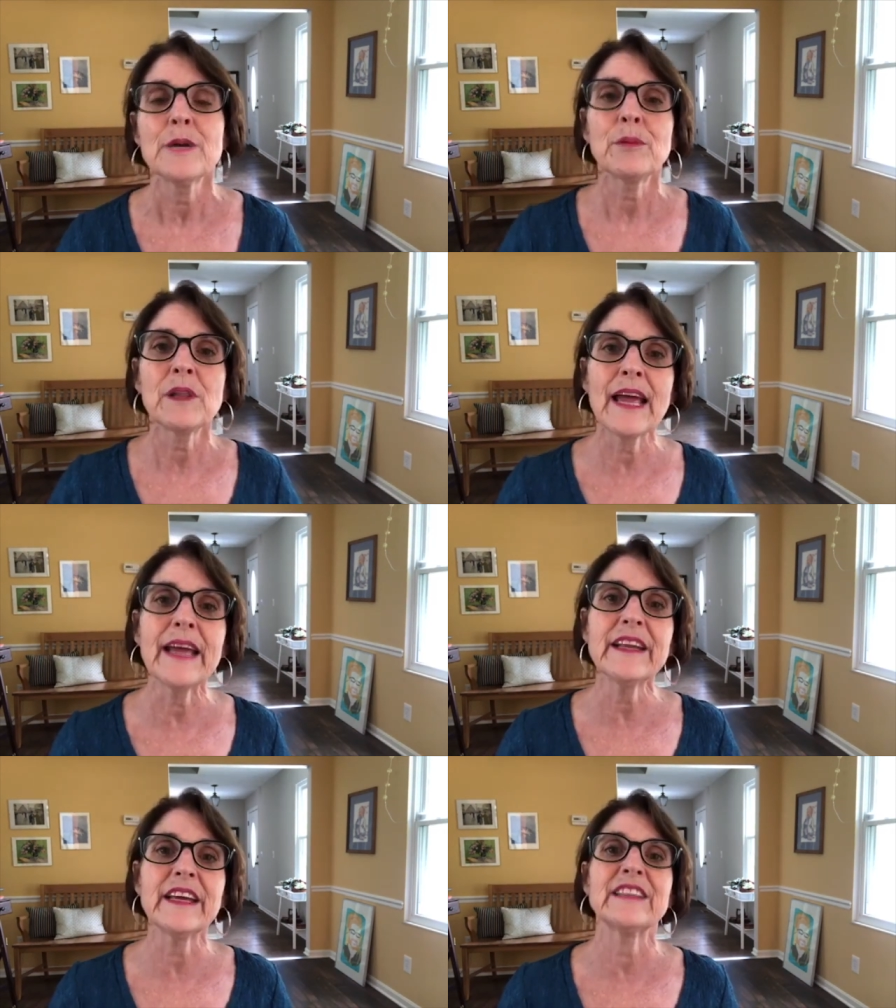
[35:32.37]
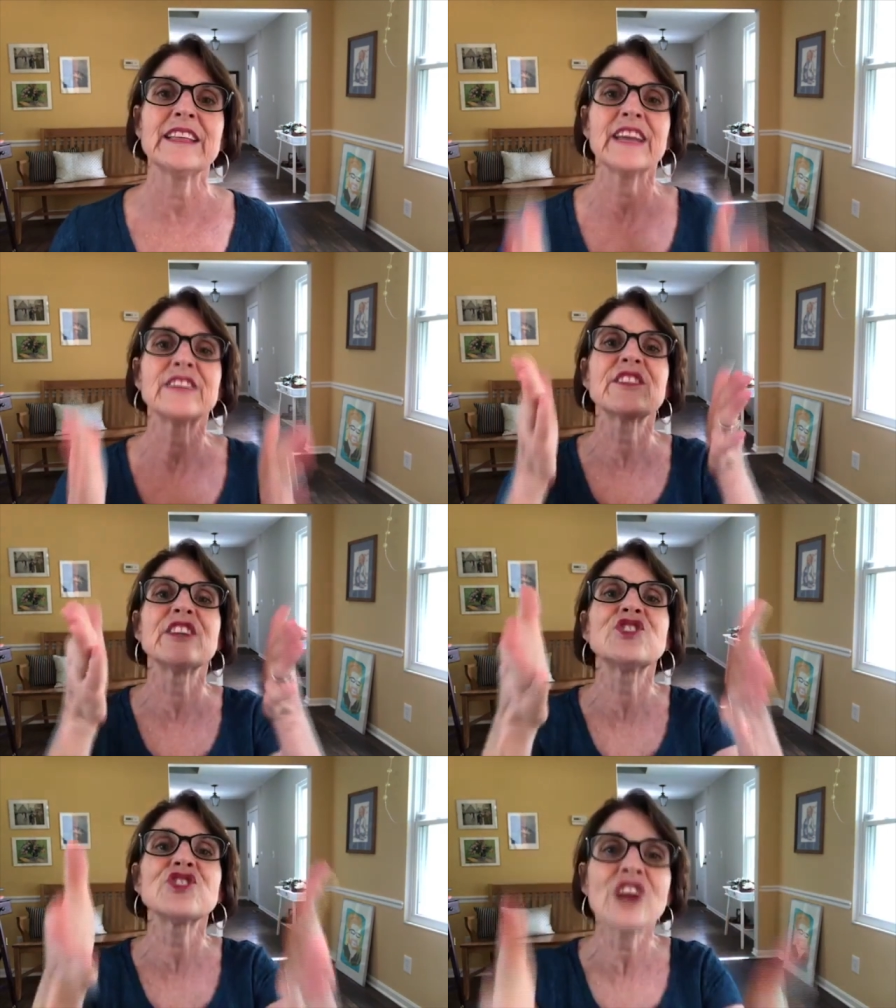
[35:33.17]
Planning takes the
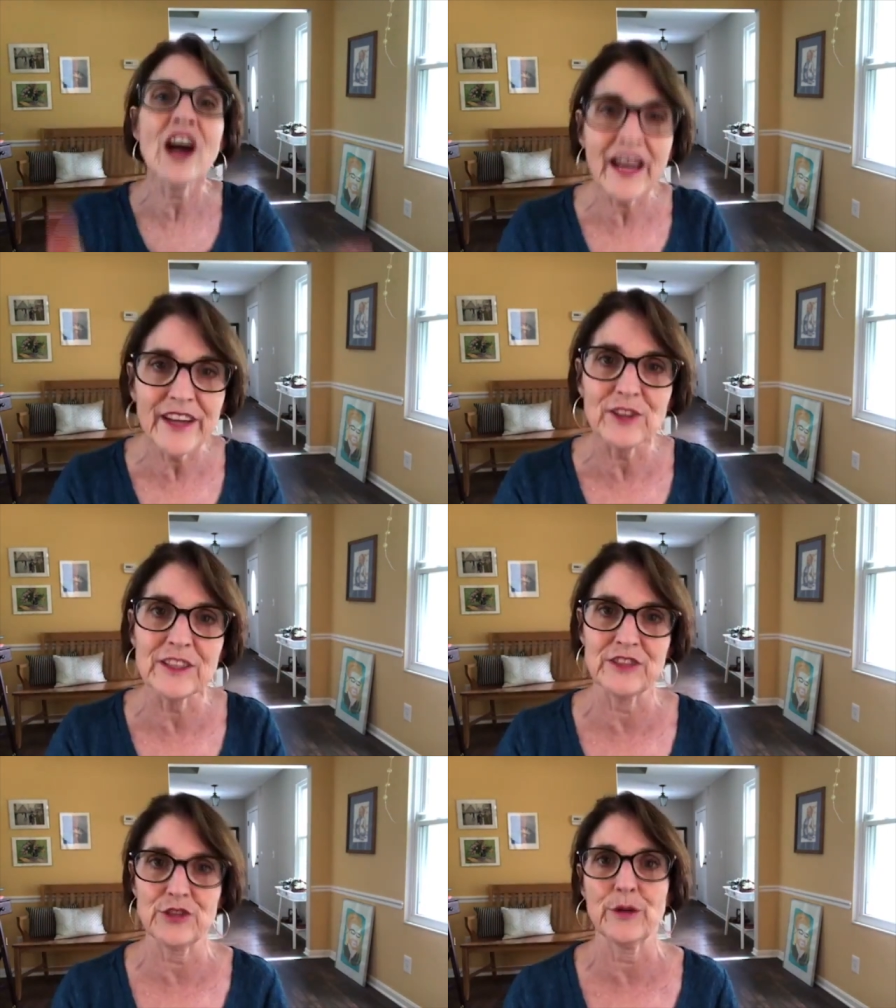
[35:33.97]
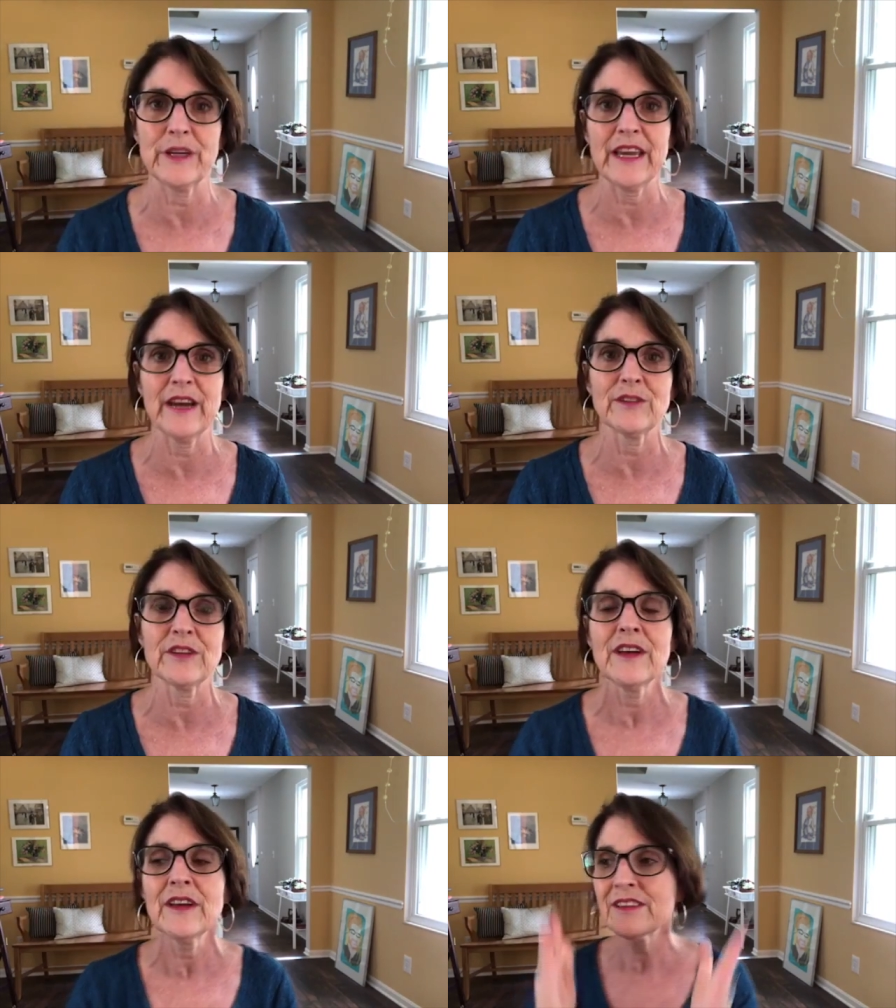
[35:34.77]
child into account.
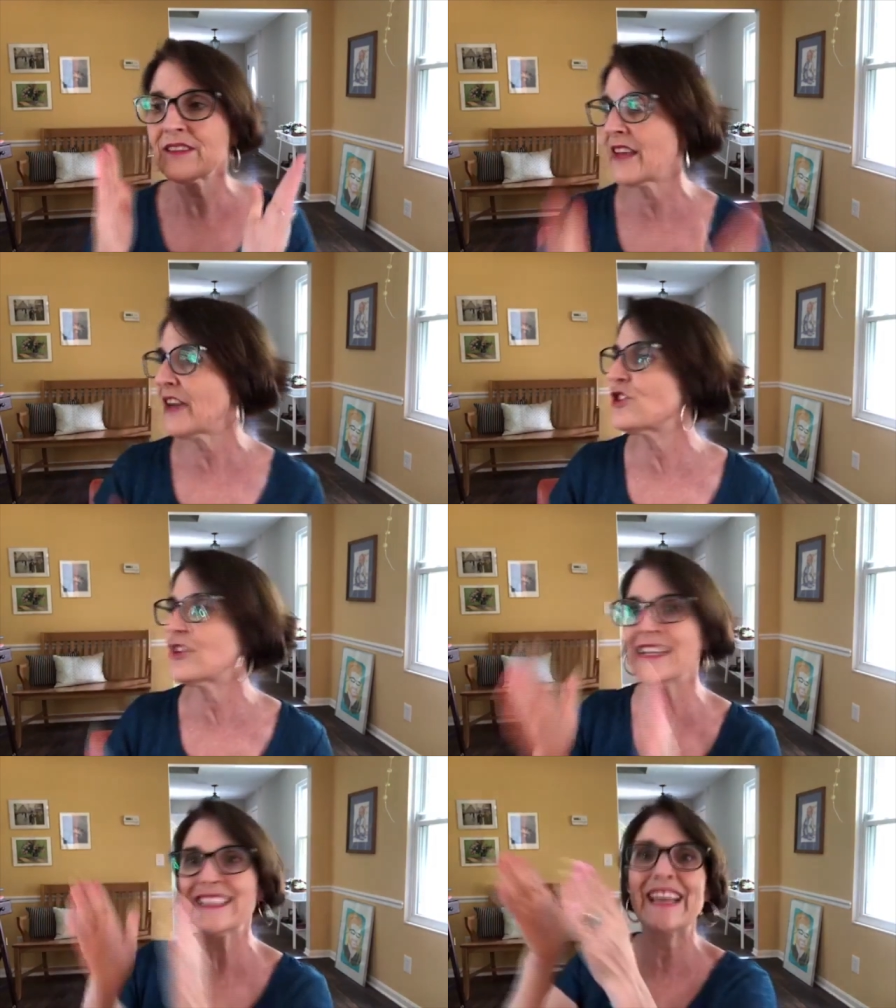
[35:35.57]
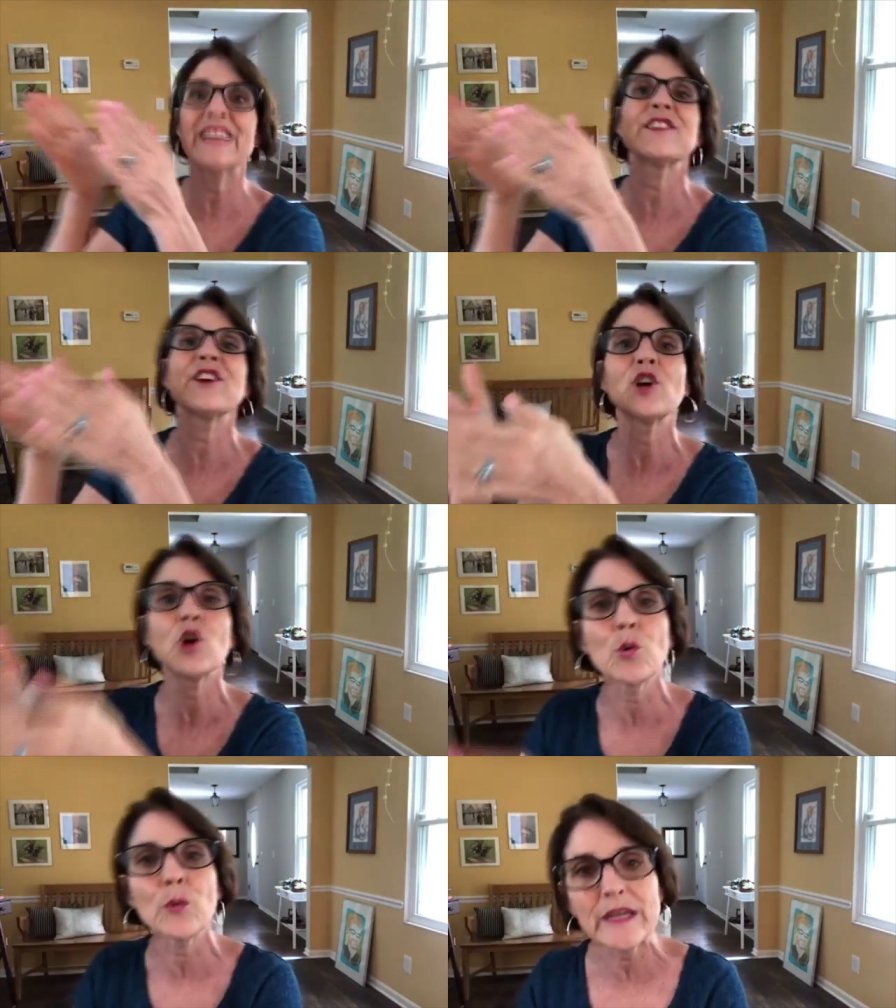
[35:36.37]
Scheduling takes the
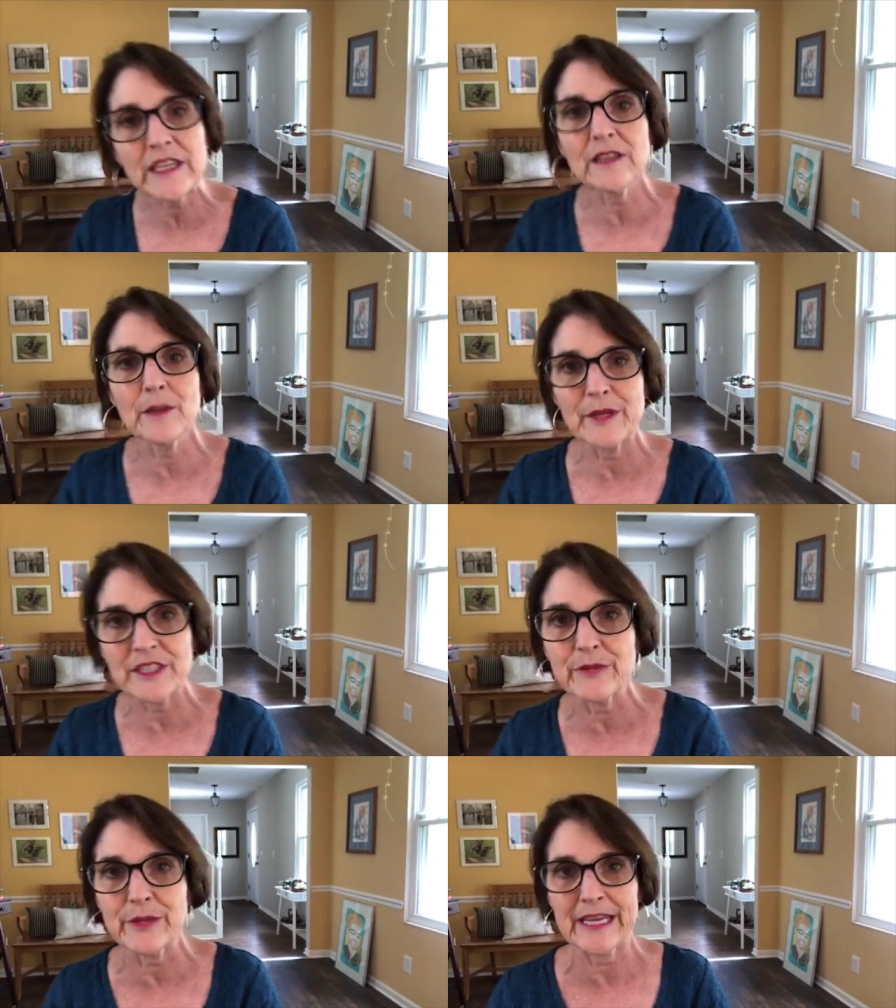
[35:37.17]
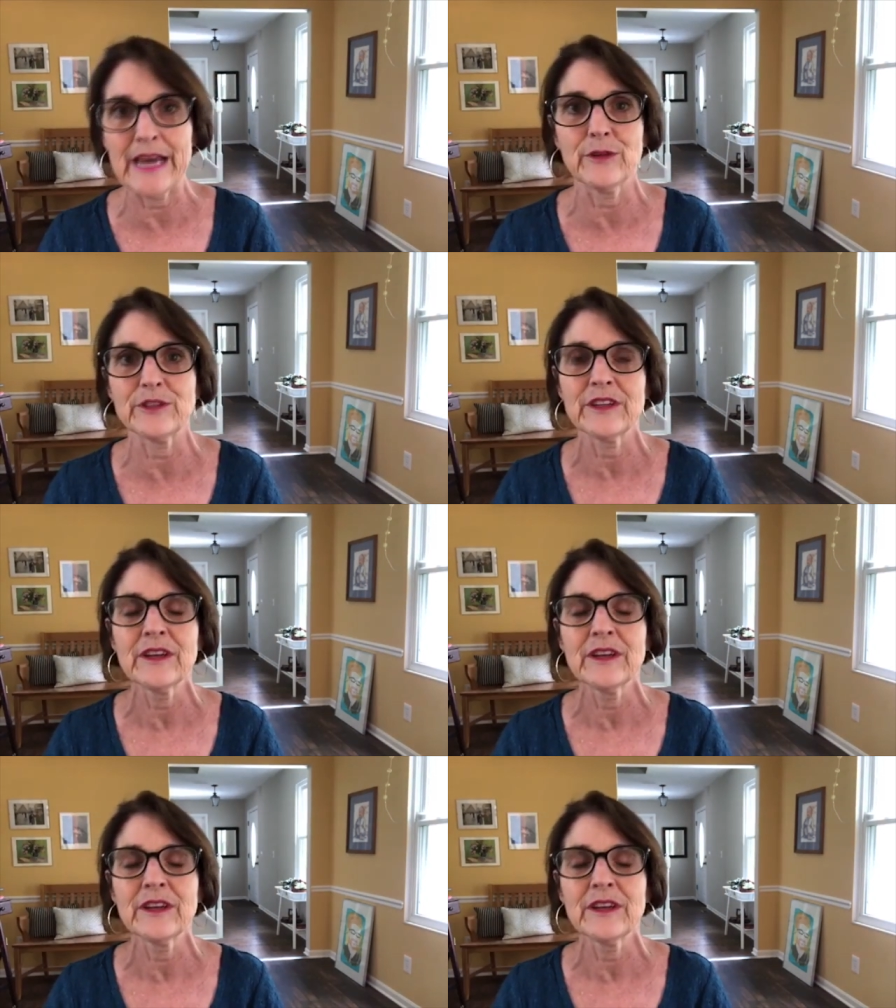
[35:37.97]
curriculum into account.